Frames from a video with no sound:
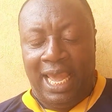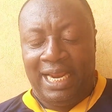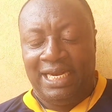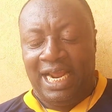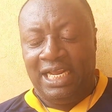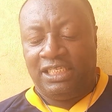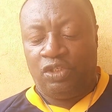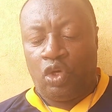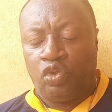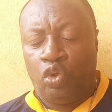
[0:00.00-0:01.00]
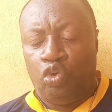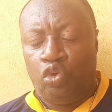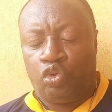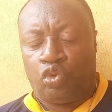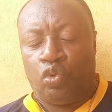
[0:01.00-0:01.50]
And then it is also
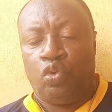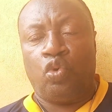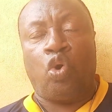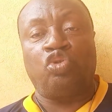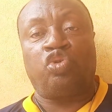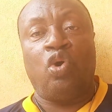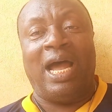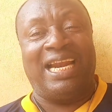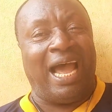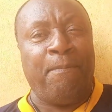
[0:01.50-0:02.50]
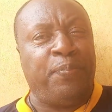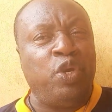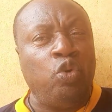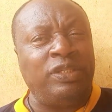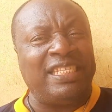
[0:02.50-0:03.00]
used to control an
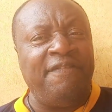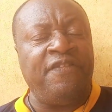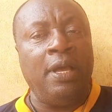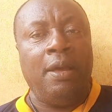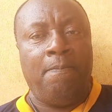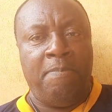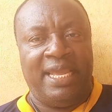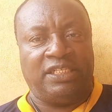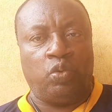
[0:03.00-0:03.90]
abusive mate,